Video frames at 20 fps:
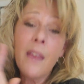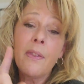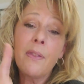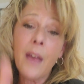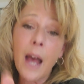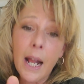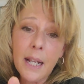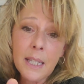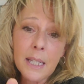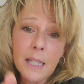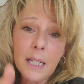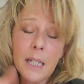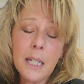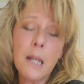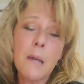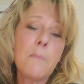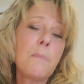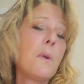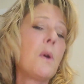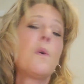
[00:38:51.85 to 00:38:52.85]
That's the
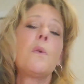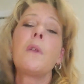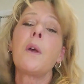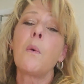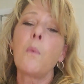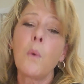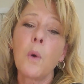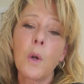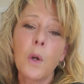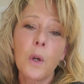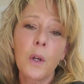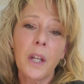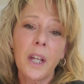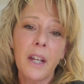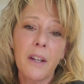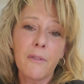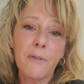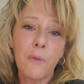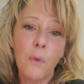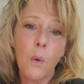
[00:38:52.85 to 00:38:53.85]
tempo that we're
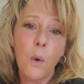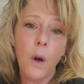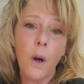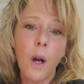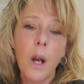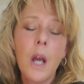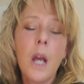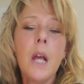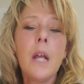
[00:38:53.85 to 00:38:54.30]
looking for.